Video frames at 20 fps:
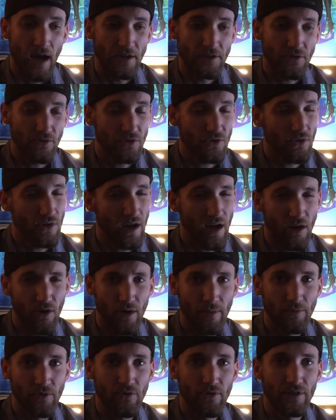I don't know how
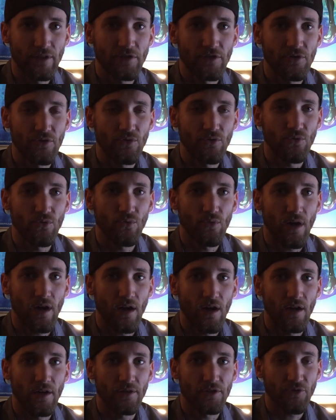I'm going to
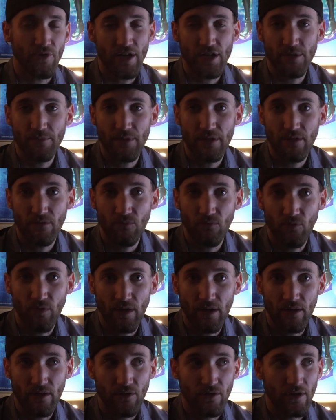transmit,
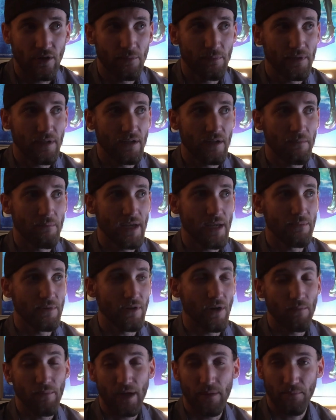whether it'll be maybe
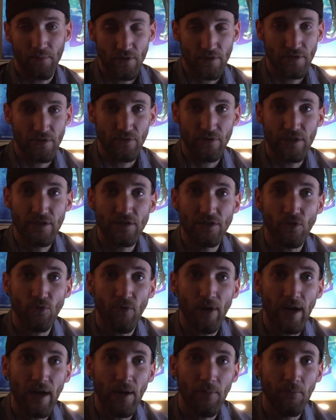on my personal
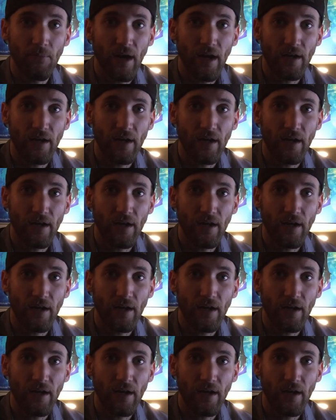Instagram.